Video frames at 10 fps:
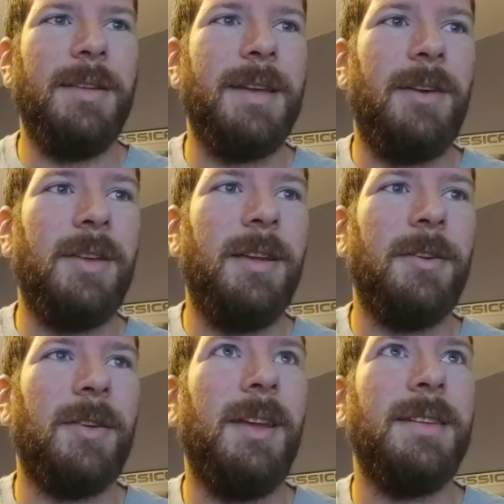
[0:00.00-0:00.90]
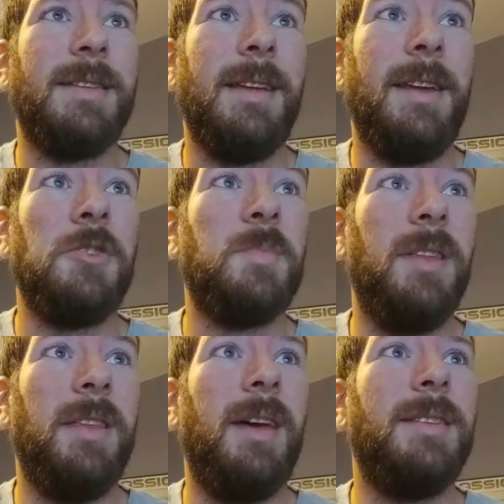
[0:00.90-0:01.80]
down here is the
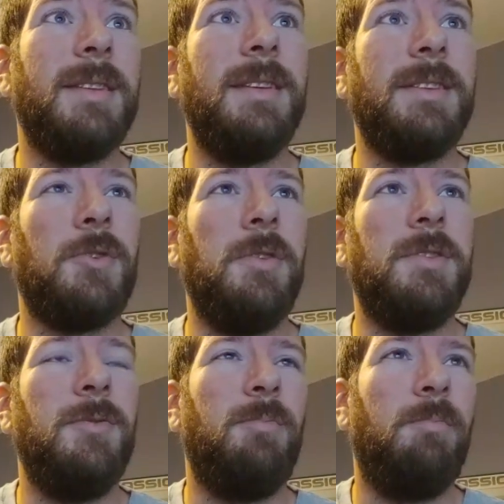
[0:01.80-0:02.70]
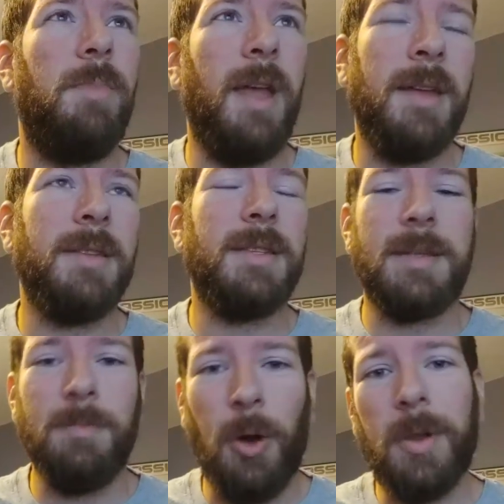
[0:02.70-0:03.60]
announcement that Disney is going to ban
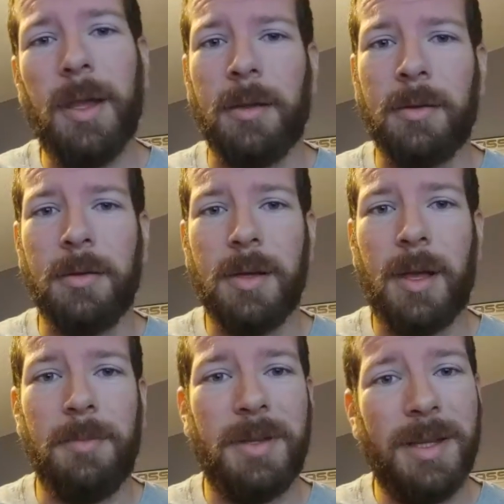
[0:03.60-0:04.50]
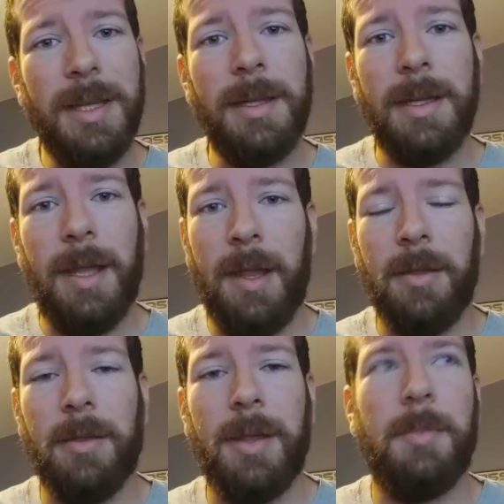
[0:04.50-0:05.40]
smoking completely in
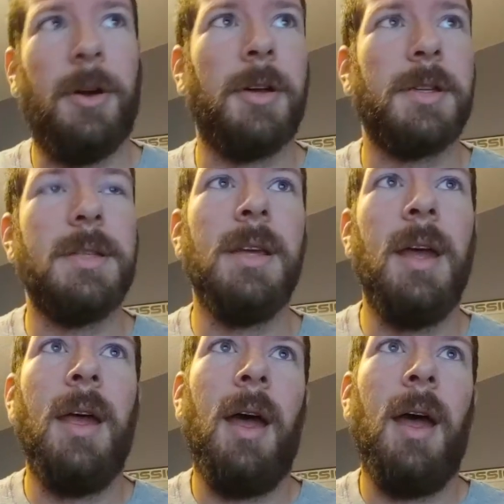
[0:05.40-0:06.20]
the theme parks,